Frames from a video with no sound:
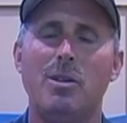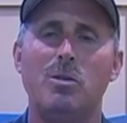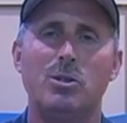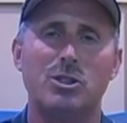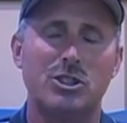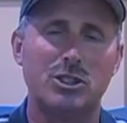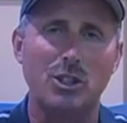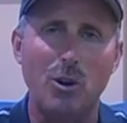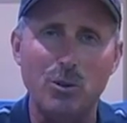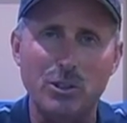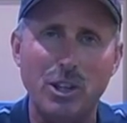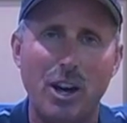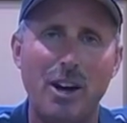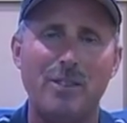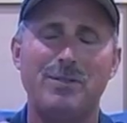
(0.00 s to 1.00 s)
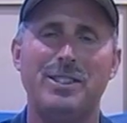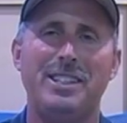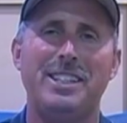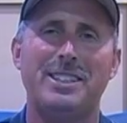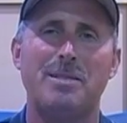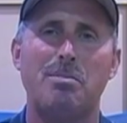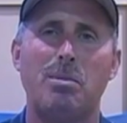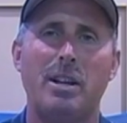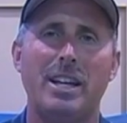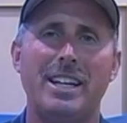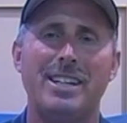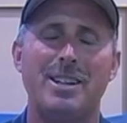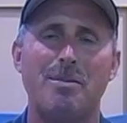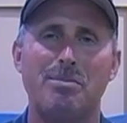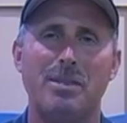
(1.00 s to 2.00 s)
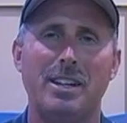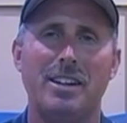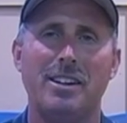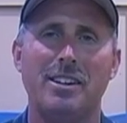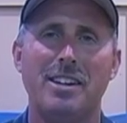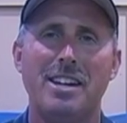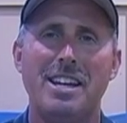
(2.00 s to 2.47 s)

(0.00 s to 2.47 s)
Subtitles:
It was so tough to get the plant up there.